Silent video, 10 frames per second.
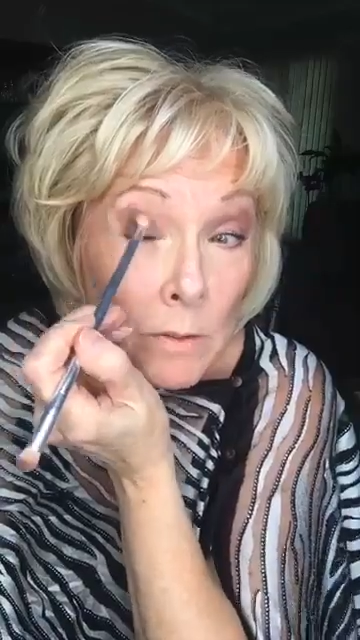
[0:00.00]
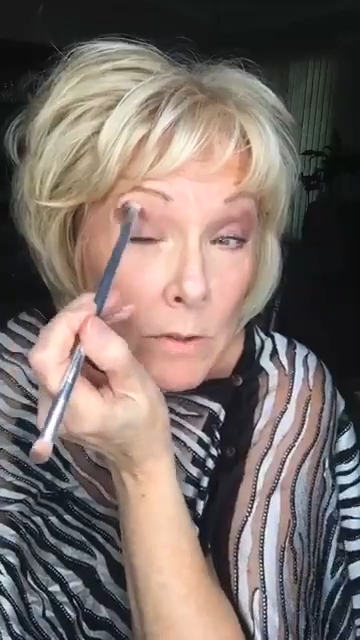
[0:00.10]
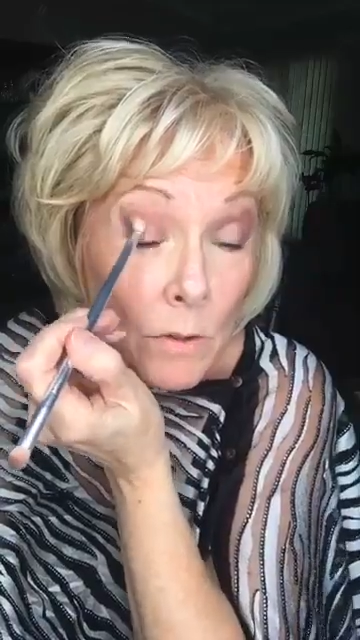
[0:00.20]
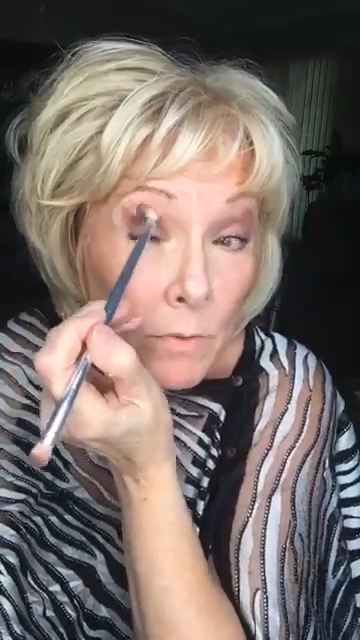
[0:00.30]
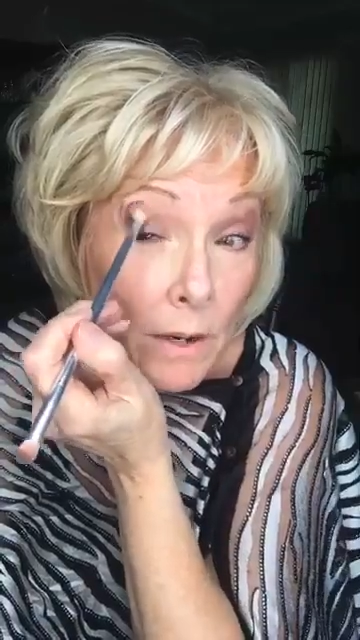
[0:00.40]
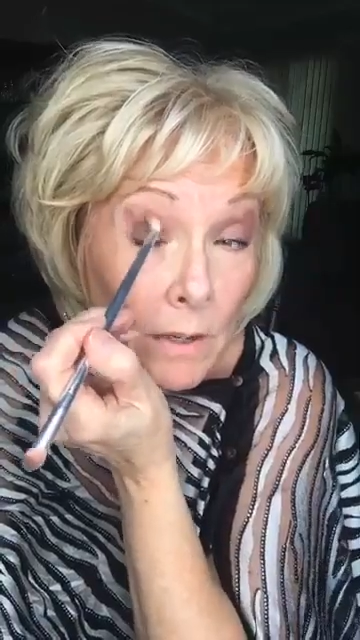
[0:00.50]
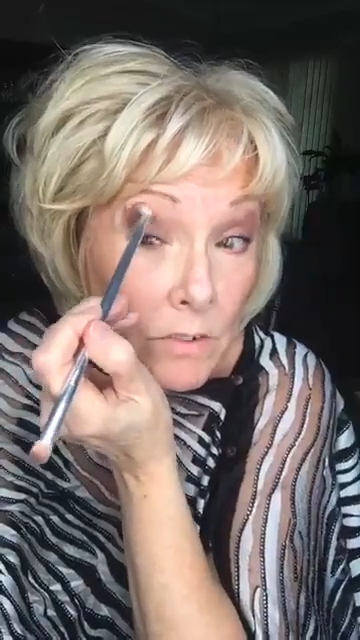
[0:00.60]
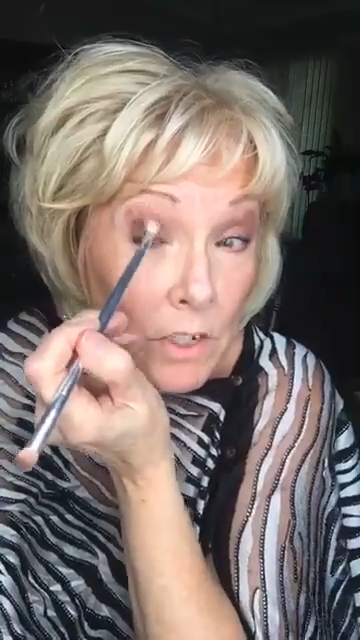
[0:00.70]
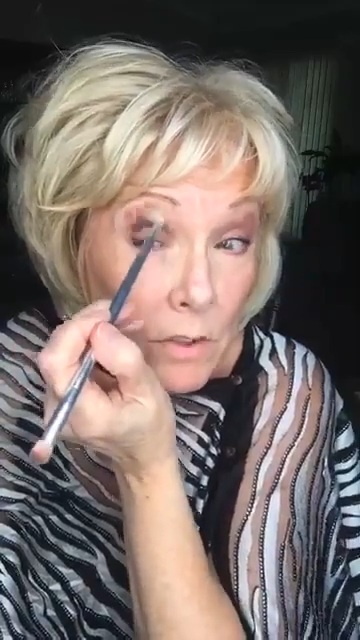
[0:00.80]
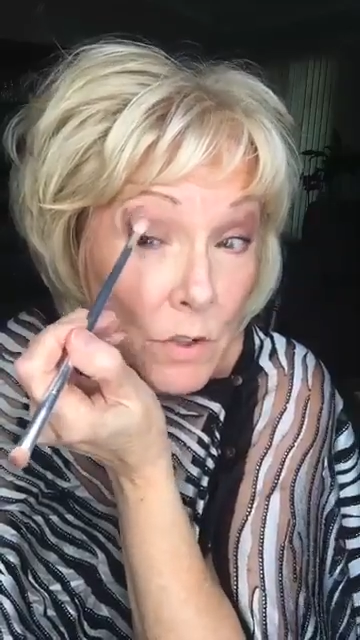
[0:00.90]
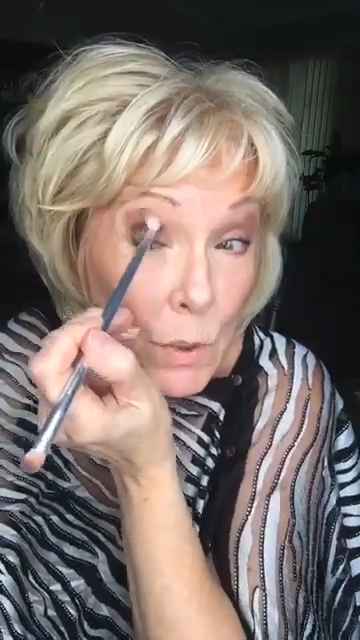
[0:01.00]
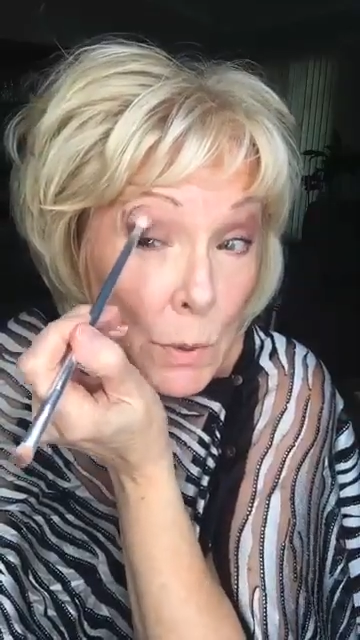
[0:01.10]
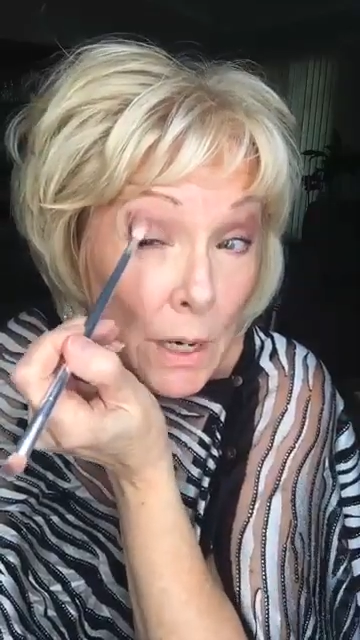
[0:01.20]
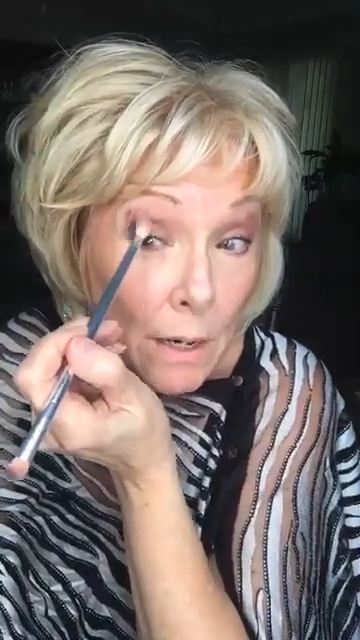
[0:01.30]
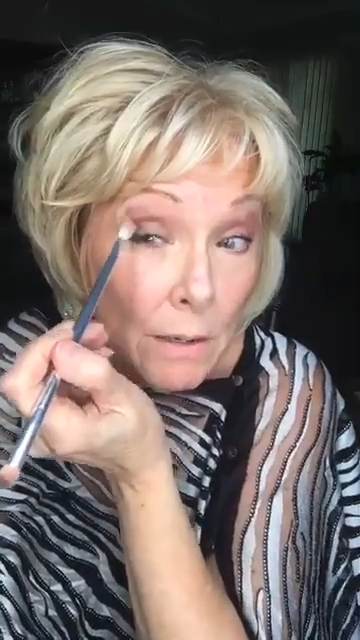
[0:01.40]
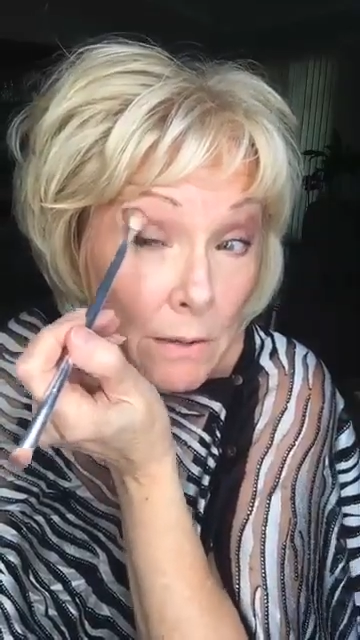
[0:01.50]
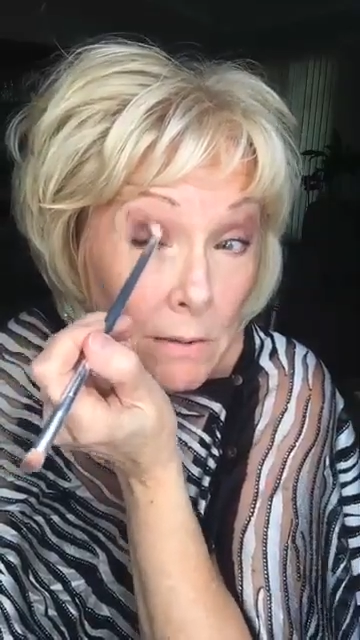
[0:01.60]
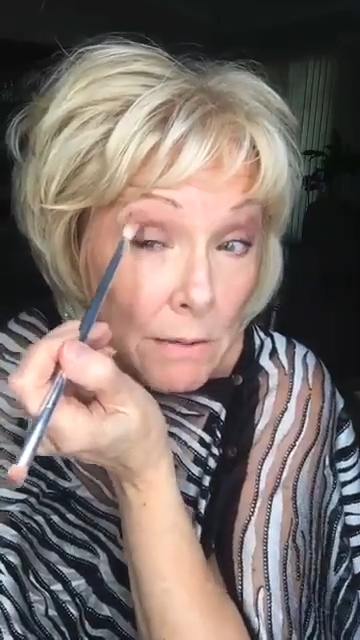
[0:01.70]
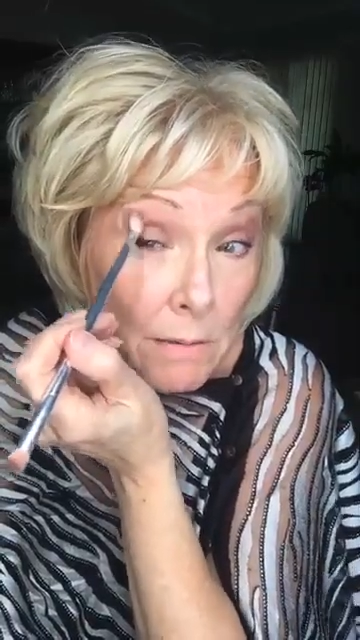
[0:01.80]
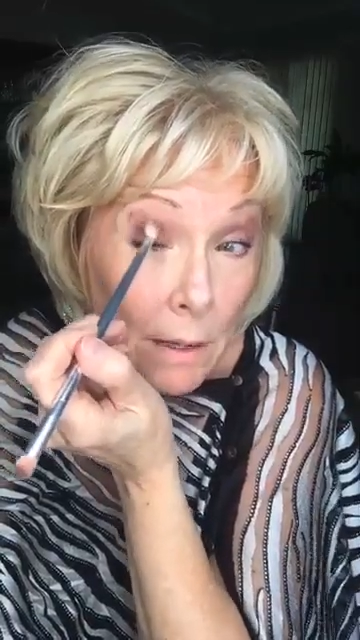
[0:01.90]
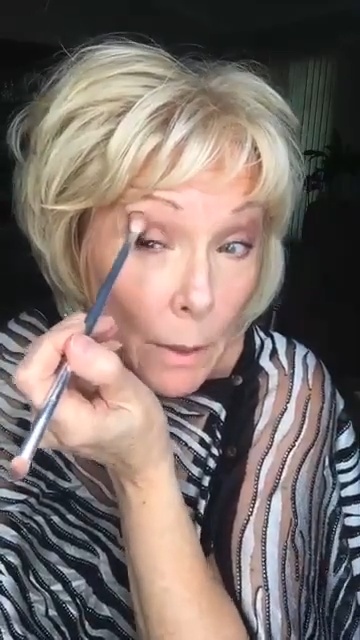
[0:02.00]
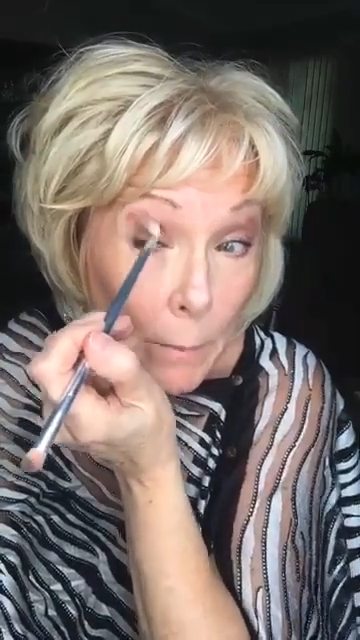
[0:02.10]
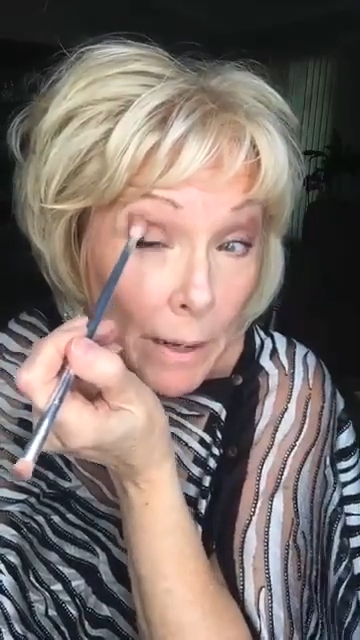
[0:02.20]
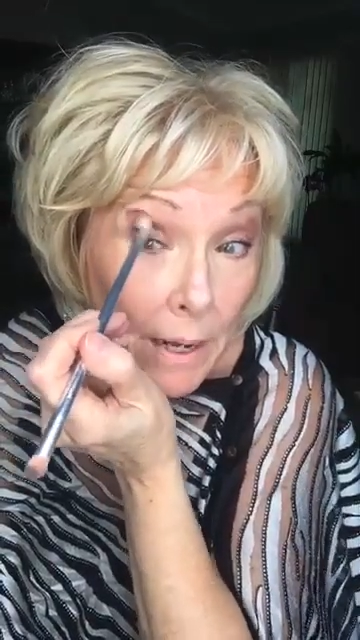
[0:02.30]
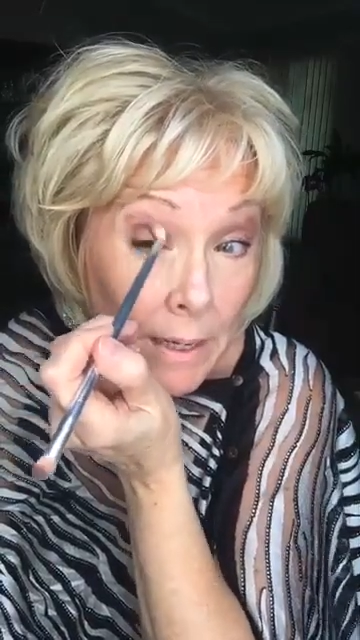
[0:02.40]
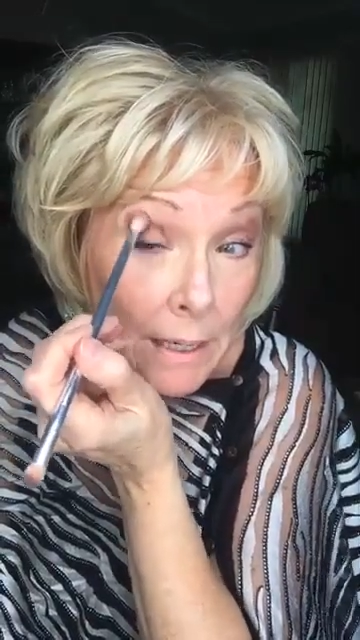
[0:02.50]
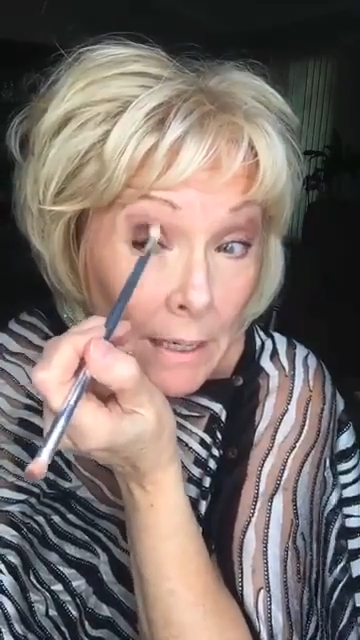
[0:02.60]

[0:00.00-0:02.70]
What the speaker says: So far it's just 2 colors. It's Lullaby